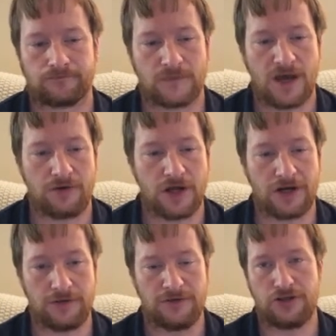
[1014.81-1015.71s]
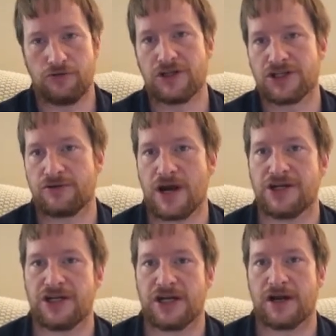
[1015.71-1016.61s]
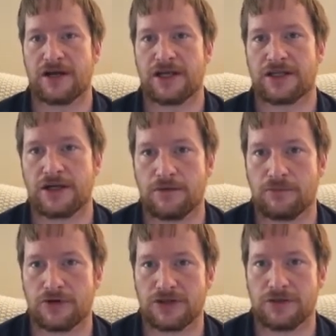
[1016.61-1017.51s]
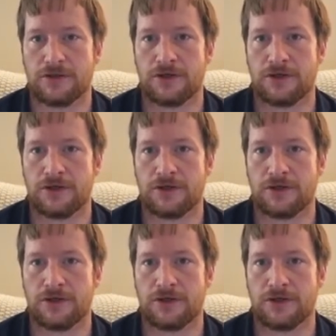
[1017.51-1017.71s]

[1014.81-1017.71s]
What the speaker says: I'd do this strategy and I'd get the numbers.